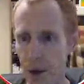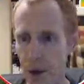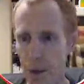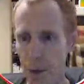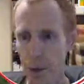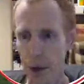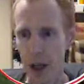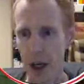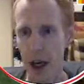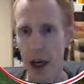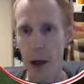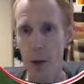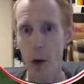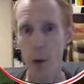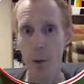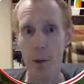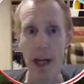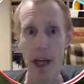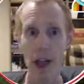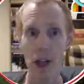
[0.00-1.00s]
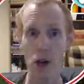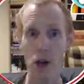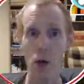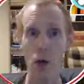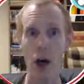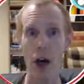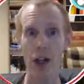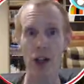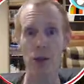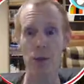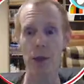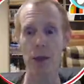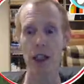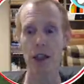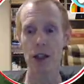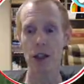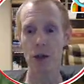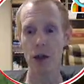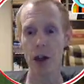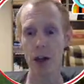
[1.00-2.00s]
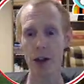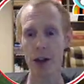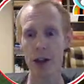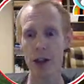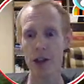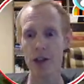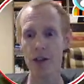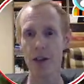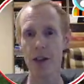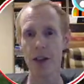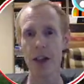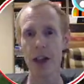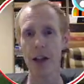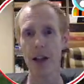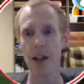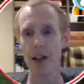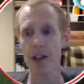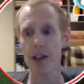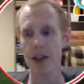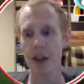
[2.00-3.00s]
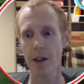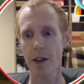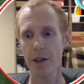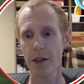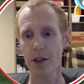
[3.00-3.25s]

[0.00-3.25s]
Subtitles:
But I won't make you watch me do all this vanilla stuff,